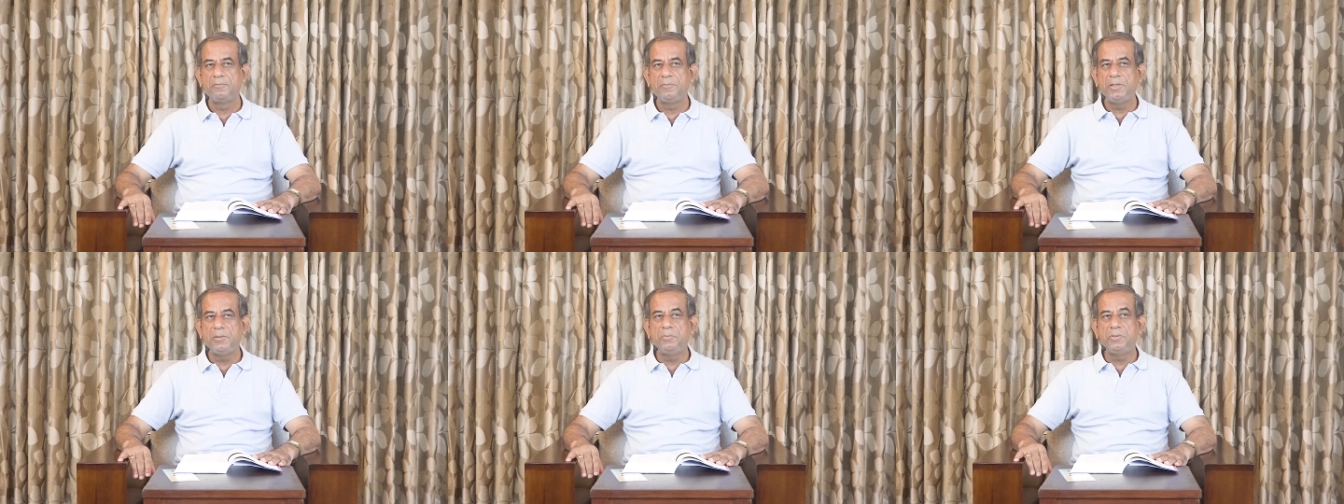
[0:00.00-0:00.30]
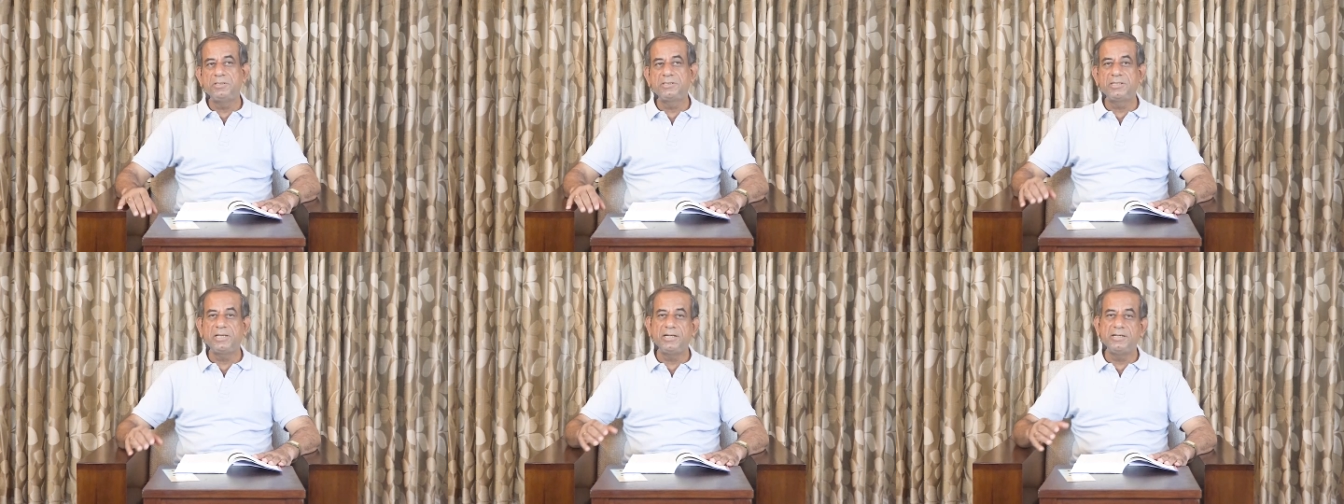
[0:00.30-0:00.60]

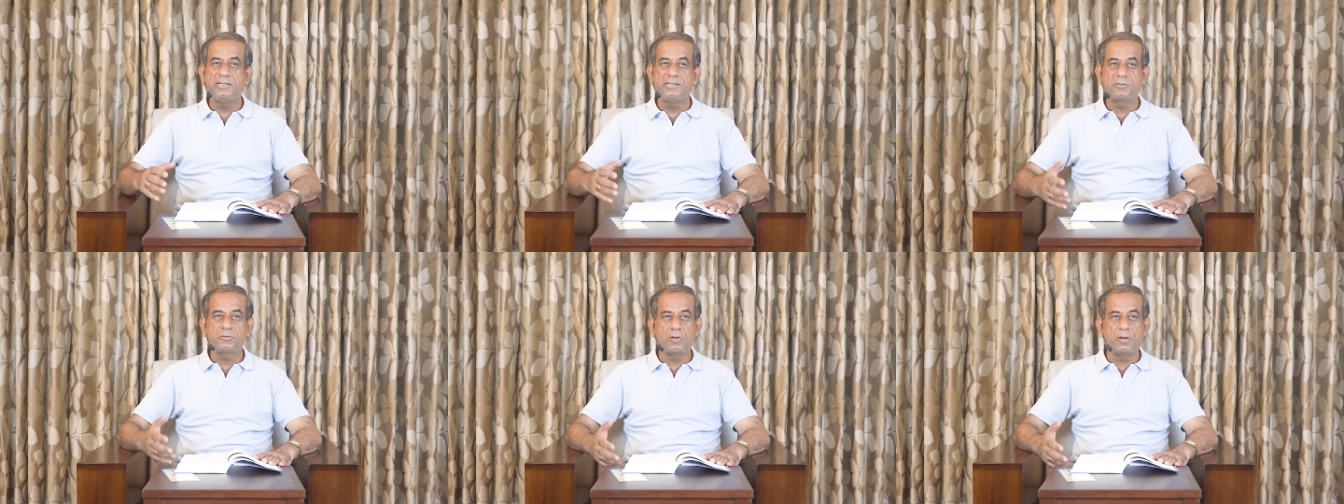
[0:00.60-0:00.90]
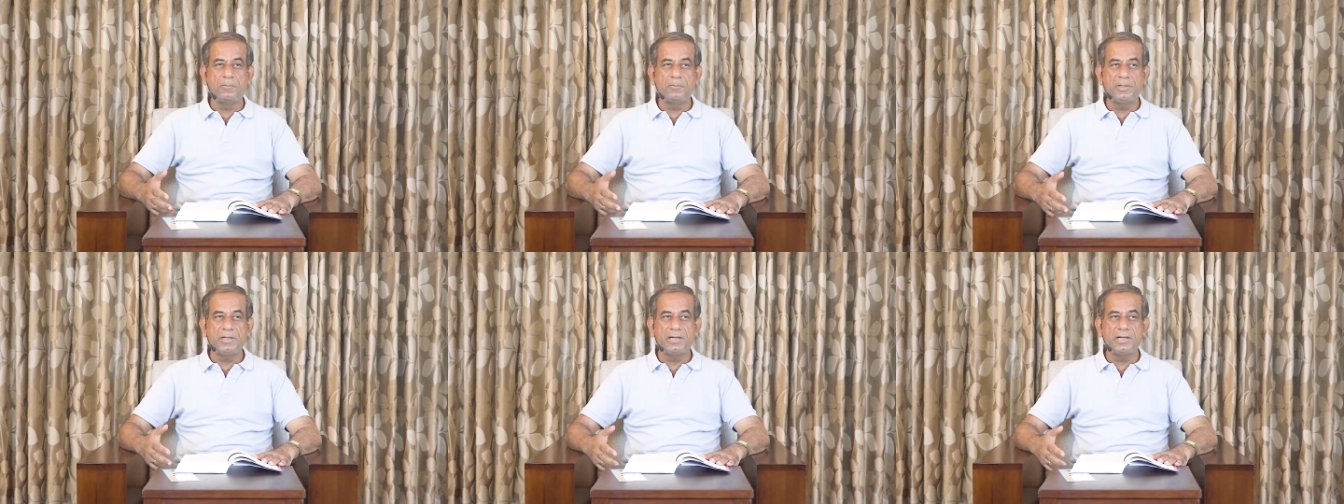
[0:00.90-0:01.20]
People say it is
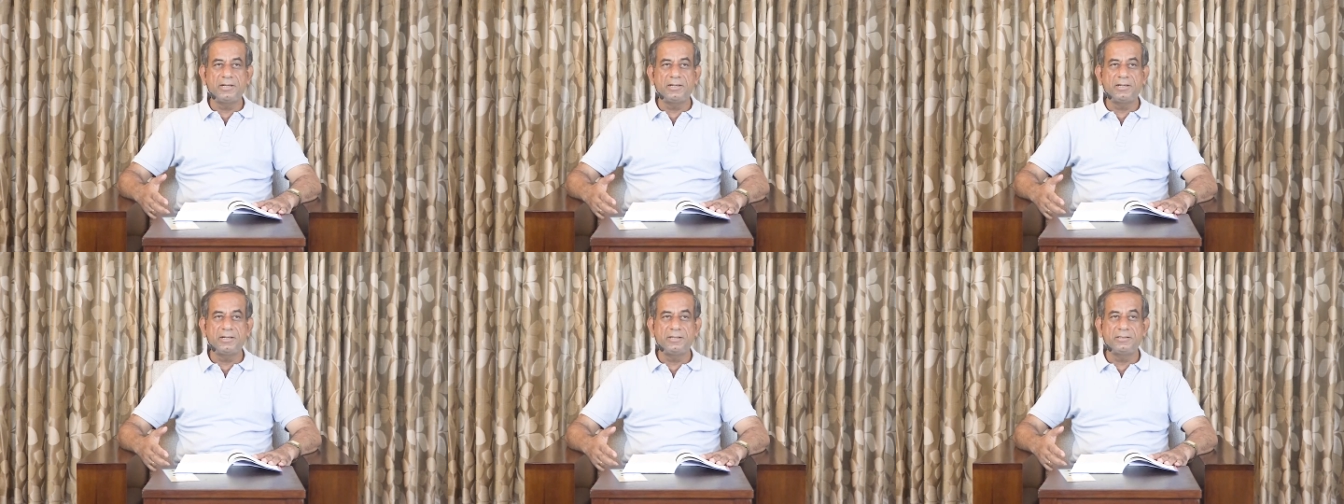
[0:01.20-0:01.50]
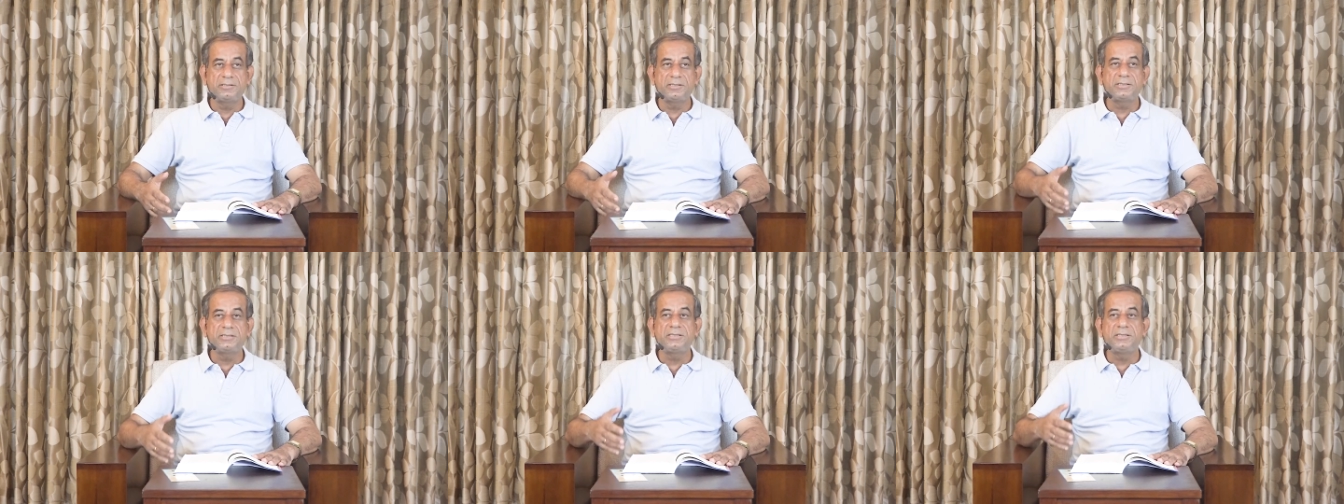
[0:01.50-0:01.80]
complicated.
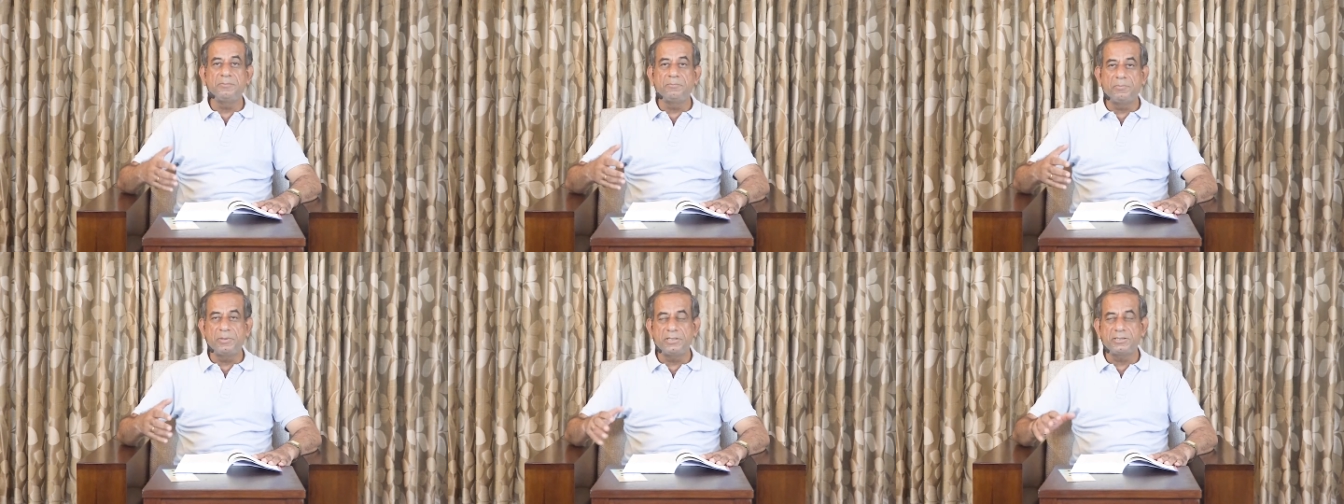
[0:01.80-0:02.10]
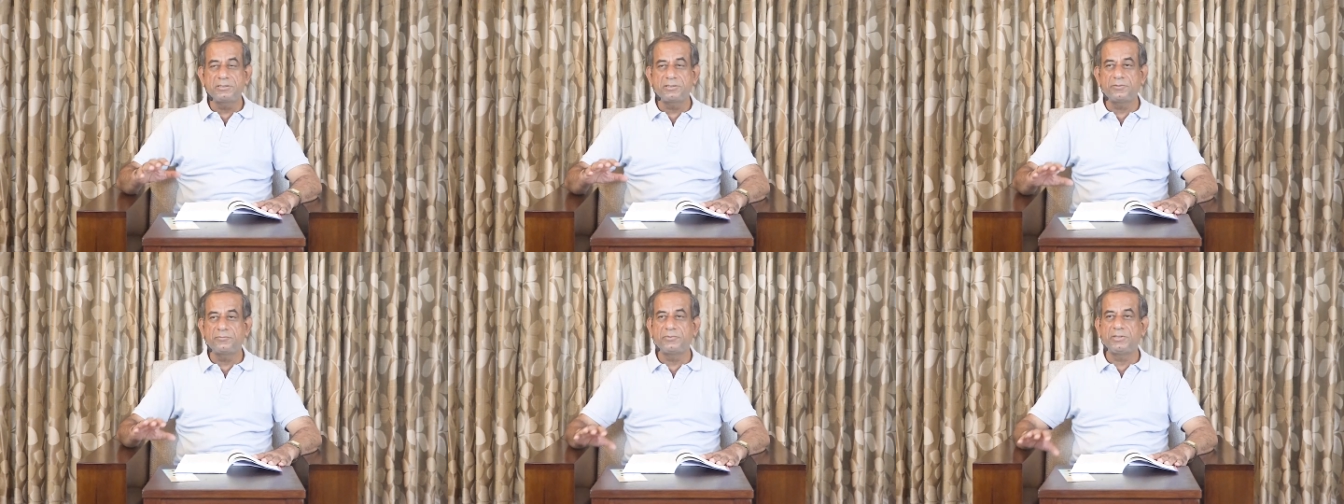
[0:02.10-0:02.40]
It's the
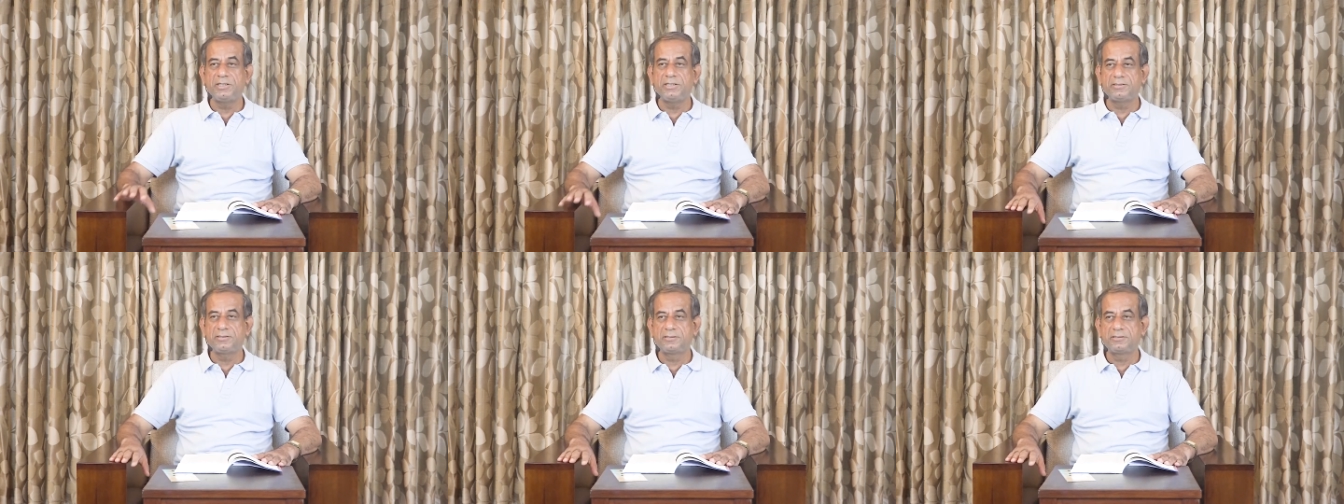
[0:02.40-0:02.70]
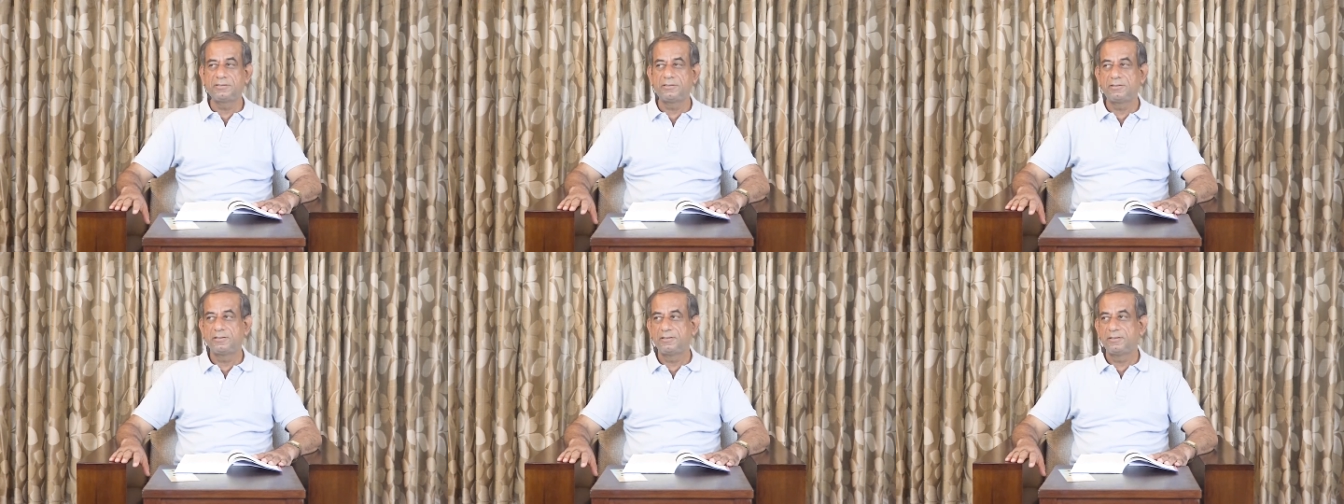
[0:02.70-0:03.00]
simplest of
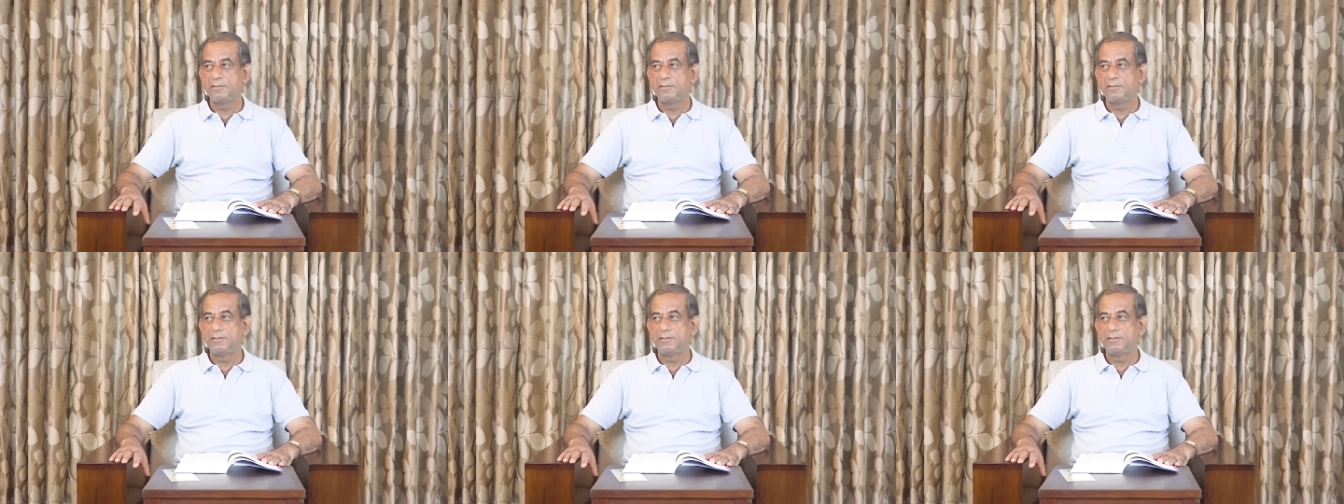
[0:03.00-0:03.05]
things.